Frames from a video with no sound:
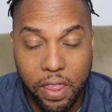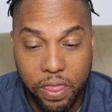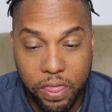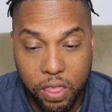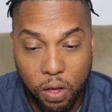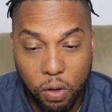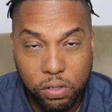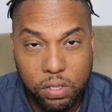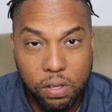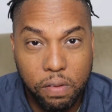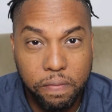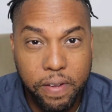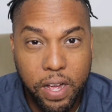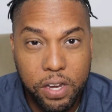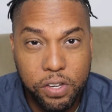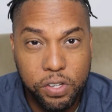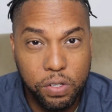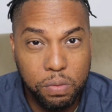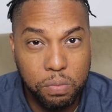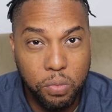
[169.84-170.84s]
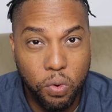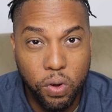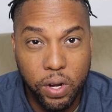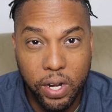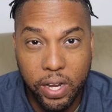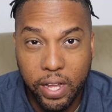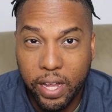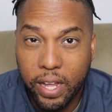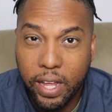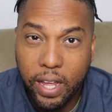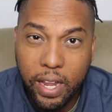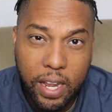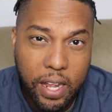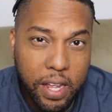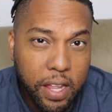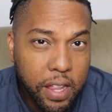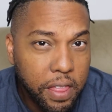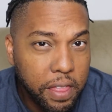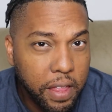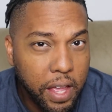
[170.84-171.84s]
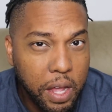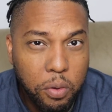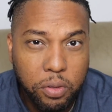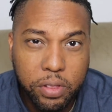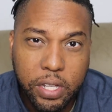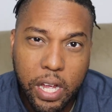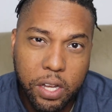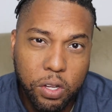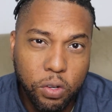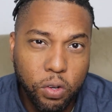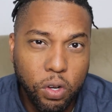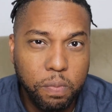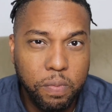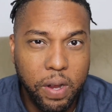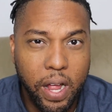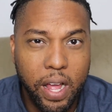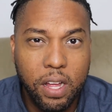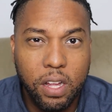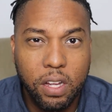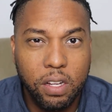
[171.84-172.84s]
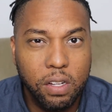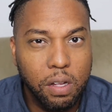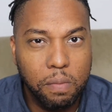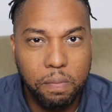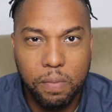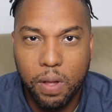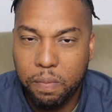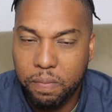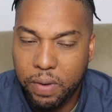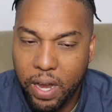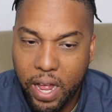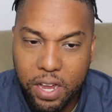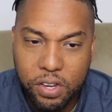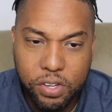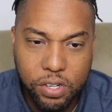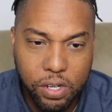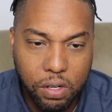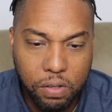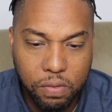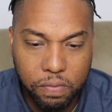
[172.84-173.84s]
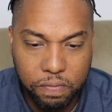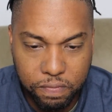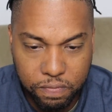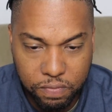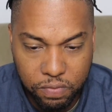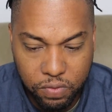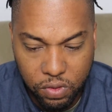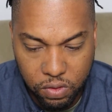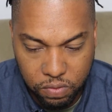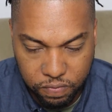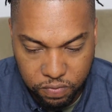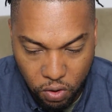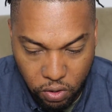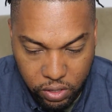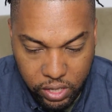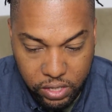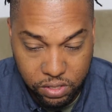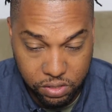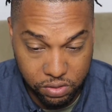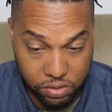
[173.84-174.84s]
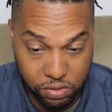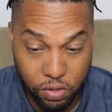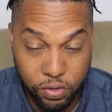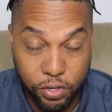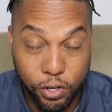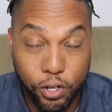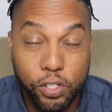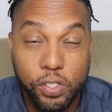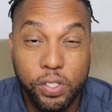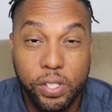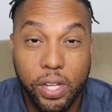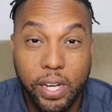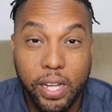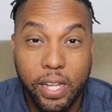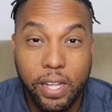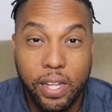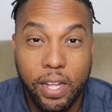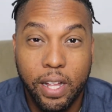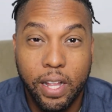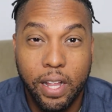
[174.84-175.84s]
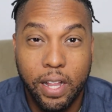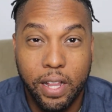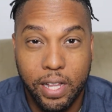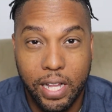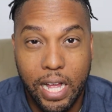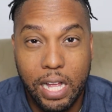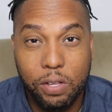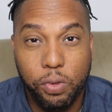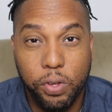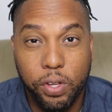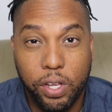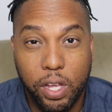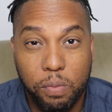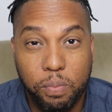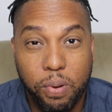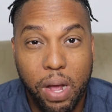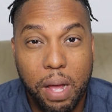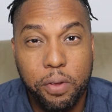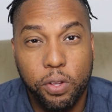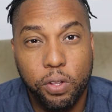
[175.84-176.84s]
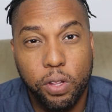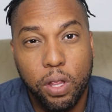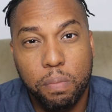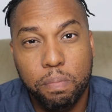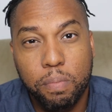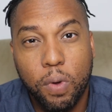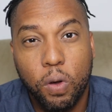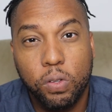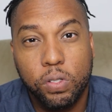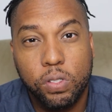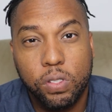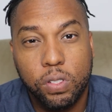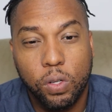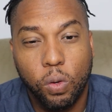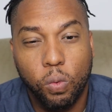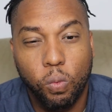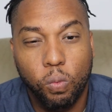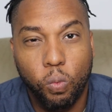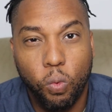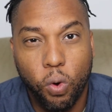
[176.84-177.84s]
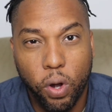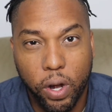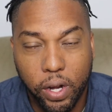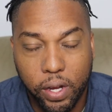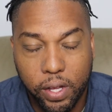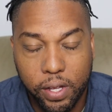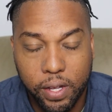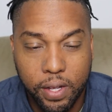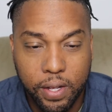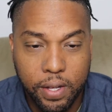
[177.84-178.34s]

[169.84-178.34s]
Those affect you more than anything what they do up national. Focus on your city. That's where you can probably do the most work.